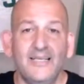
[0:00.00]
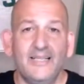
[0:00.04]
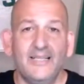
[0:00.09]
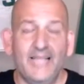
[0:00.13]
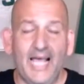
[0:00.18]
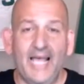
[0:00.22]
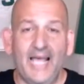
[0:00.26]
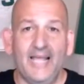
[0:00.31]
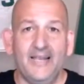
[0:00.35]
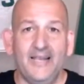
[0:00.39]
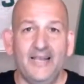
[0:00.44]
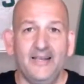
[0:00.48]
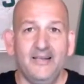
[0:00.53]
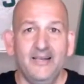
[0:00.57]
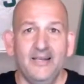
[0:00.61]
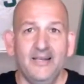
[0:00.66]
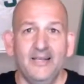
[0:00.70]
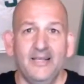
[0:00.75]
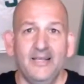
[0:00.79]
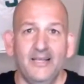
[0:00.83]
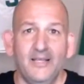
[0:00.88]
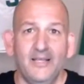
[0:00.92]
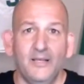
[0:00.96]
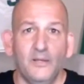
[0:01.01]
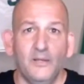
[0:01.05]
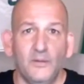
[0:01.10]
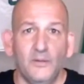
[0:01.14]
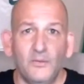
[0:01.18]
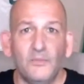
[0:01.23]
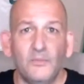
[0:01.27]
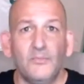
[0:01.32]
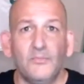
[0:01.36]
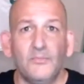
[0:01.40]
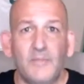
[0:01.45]
then
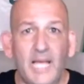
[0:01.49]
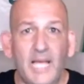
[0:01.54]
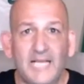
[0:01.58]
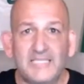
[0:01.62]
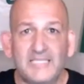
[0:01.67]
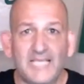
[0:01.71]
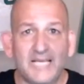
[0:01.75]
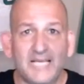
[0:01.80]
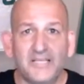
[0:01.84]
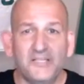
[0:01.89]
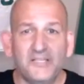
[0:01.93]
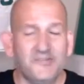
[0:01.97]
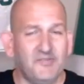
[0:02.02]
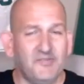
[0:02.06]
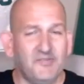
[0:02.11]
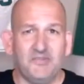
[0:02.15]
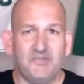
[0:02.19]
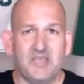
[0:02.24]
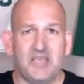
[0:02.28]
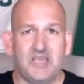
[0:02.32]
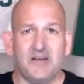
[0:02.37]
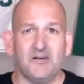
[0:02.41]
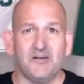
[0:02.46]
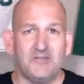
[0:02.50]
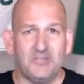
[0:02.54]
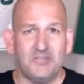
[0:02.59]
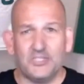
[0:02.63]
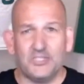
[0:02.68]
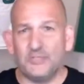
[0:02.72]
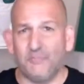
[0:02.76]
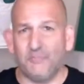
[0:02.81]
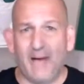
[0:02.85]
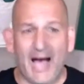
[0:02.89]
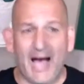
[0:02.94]
executive of the year on the
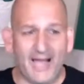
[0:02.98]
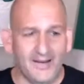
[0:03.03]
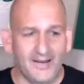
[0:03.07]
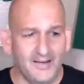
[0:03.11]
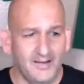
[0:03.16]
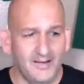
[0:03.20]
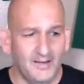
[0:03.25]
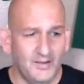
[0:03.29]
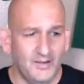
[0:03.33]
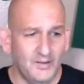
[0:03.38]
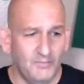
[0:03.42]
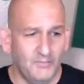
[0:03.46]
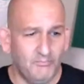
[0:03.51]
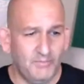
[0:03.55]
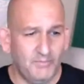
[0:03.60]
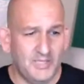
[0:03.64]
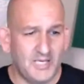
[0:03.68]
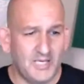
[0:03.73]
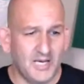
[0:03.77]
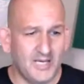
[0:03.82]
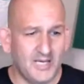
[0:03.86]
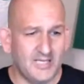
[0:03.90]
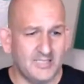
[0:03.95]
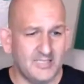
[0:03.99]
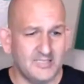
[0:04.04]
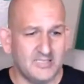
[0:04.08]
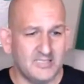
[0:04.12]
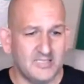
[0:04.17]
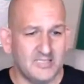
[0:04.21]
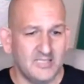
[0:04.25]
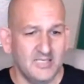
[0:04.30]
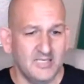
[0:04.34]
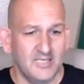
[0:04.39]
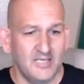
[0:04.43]
spot,
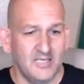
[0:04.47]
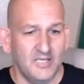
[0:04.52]
because